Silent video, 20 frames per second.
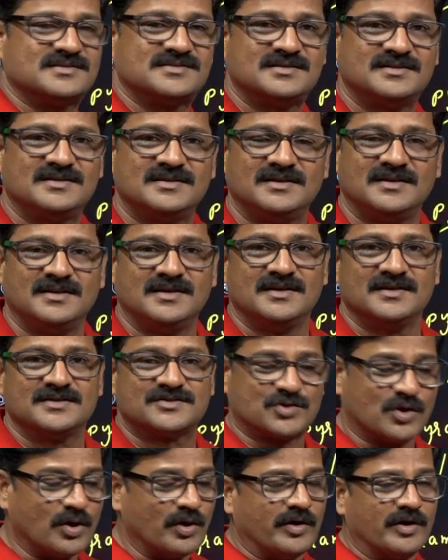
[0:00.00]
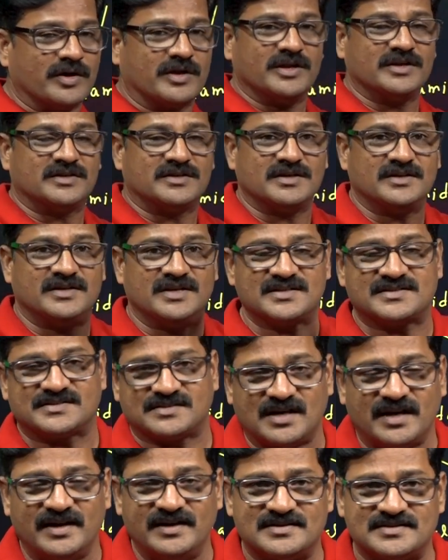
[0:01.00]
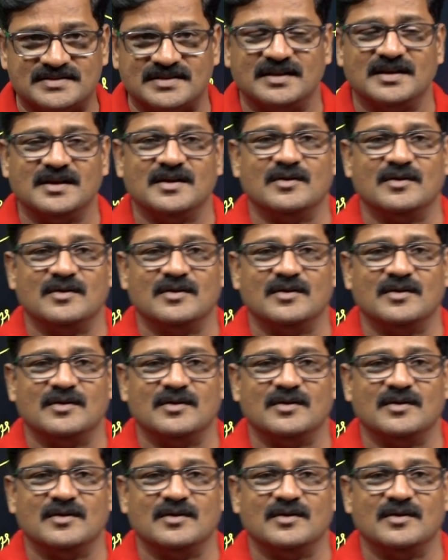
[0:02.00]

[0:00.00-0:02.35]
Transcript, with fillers: this. So, it decides